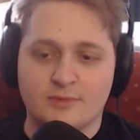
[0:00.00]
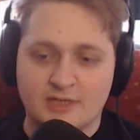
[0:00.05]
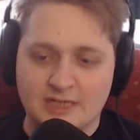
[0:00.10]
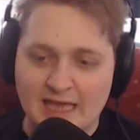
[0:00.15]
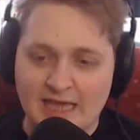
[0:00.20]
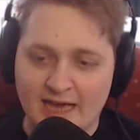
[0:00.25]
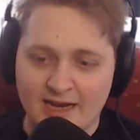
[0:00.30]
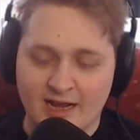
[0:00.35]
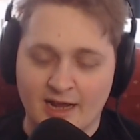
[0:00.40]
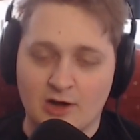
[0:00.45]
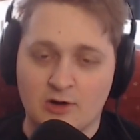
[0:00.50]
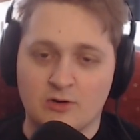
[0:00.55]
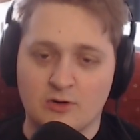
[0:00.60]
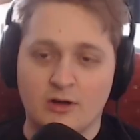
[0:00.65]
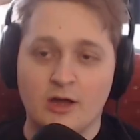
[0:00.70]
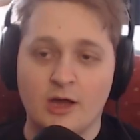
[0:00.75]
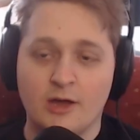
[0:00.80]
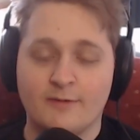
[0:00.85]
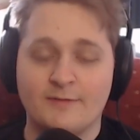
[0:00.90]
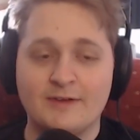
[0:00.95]
Get out.
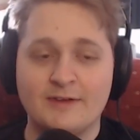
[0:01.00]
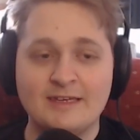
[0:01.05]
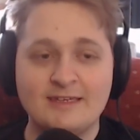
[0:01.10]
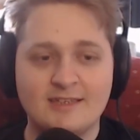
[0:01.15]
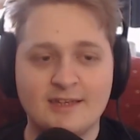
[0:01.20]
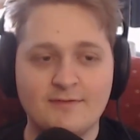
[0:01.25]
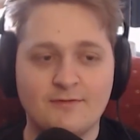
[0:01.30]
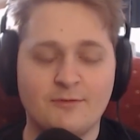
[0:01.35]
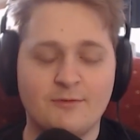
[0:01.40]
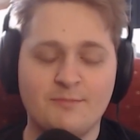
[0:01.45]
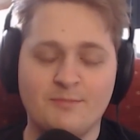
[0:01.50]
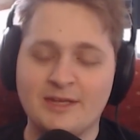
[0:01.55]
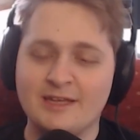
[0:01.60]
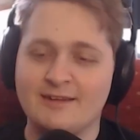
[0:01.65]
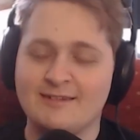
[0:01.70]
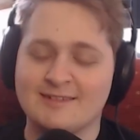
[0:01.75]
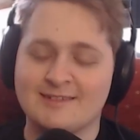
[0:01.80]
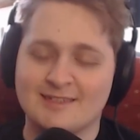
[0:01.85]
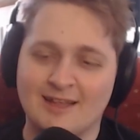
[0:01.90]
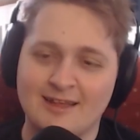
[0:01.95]
He's even
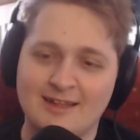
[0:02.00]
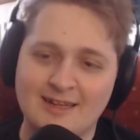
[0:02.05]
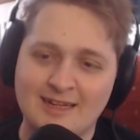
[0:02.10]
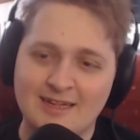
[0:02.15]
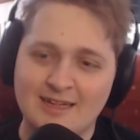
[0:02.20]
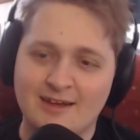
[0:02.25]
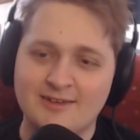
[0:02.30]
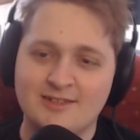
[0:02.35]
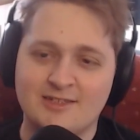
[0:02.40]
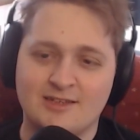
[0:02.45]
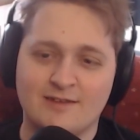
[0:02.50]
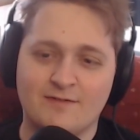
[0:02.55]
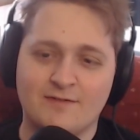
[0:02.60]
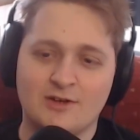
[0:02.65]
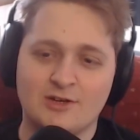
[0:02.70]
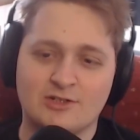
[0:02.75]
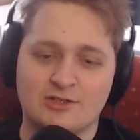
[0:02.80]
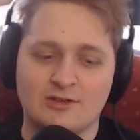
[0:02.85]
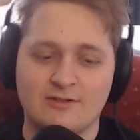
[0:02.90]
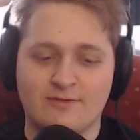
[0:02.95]
being a slightly nicer
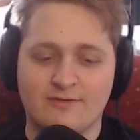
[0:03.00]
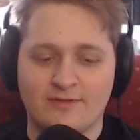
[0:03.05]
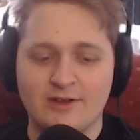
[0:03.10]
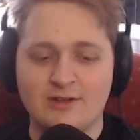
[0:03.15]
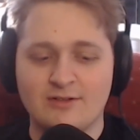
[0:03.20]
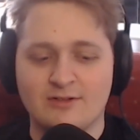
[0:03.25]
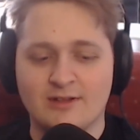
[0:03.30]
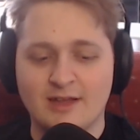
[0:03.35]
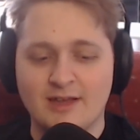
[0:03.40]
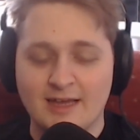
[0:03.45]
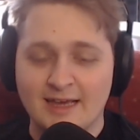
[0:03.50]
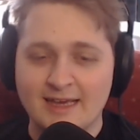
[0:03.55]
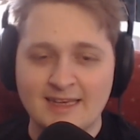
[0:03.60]
version of Phil.